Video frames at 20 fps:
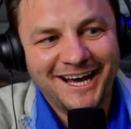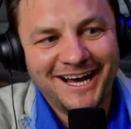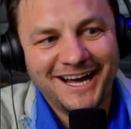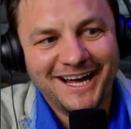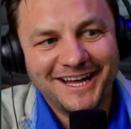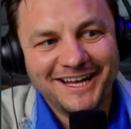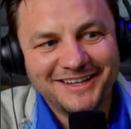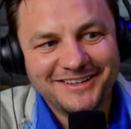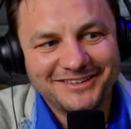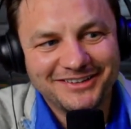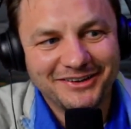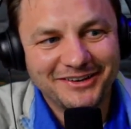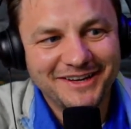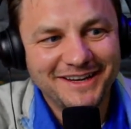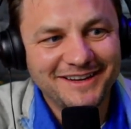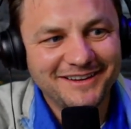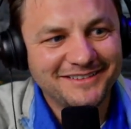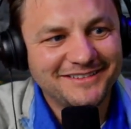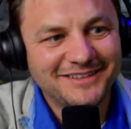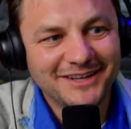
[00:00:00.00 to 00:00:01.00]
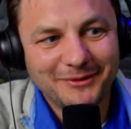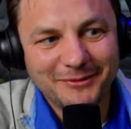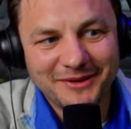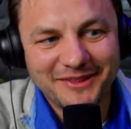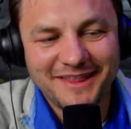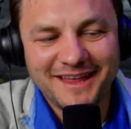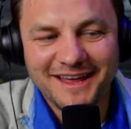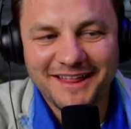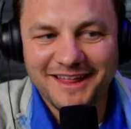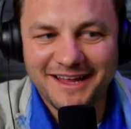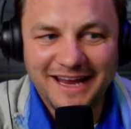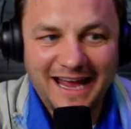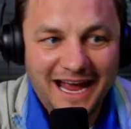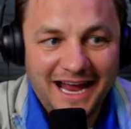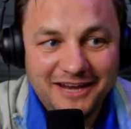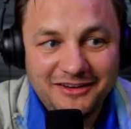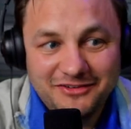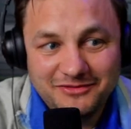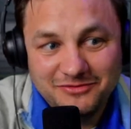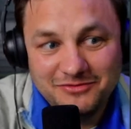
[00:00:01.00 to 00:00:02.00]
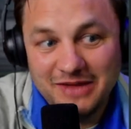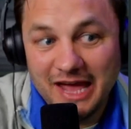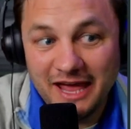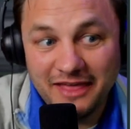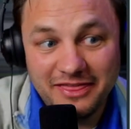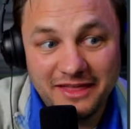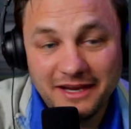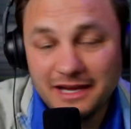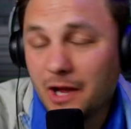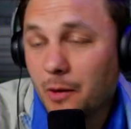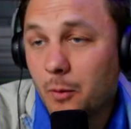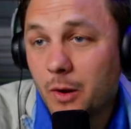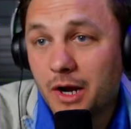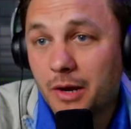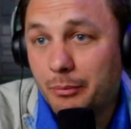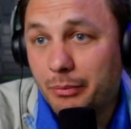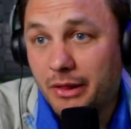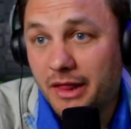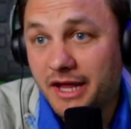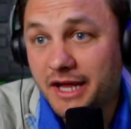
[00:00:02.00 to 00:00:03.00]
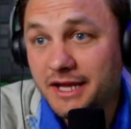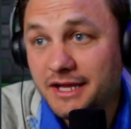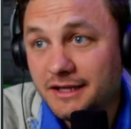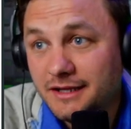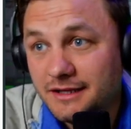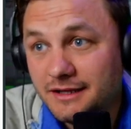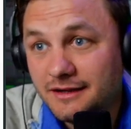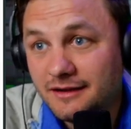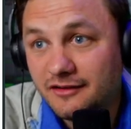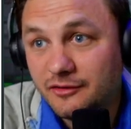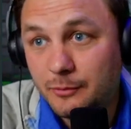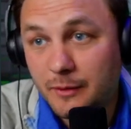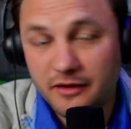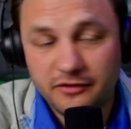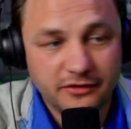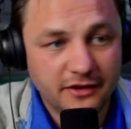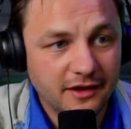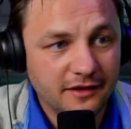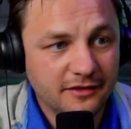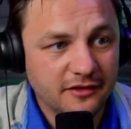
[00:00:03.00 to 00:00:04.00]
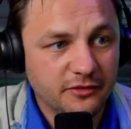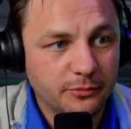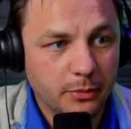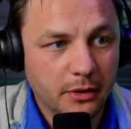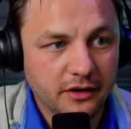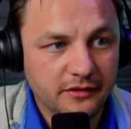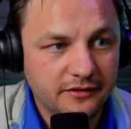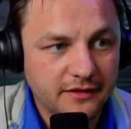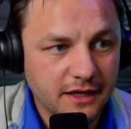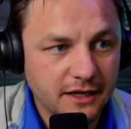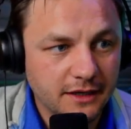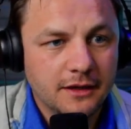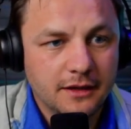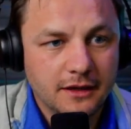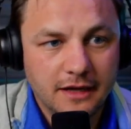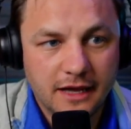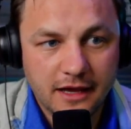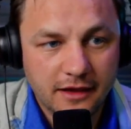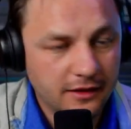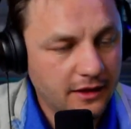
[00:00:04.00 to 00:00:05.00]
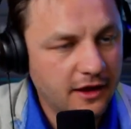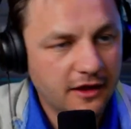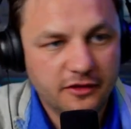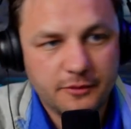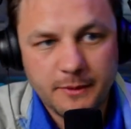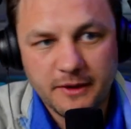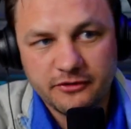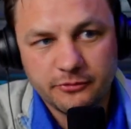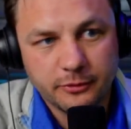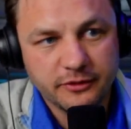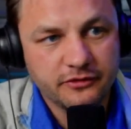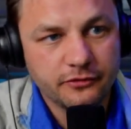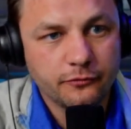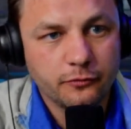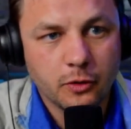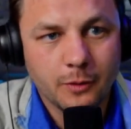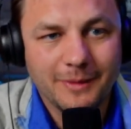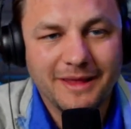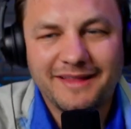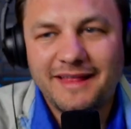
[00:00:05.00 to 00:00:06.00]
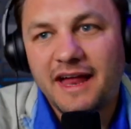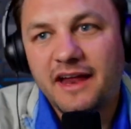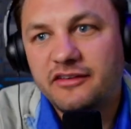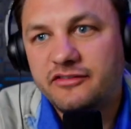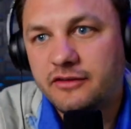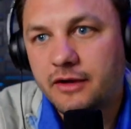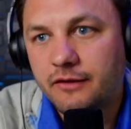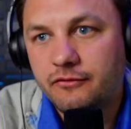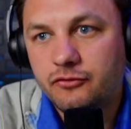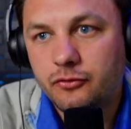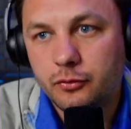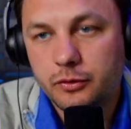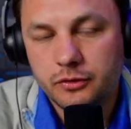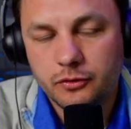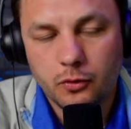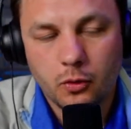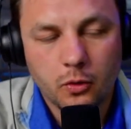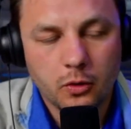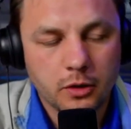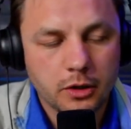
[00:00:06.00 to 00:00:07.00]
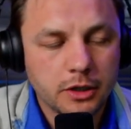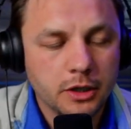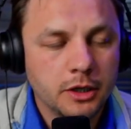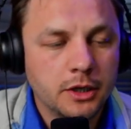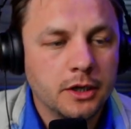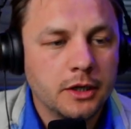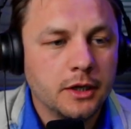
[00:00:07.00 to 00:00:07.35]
So he is someone that like I think I want to play, especially at this price tag. 8th best recent form, like that is tough to ignore.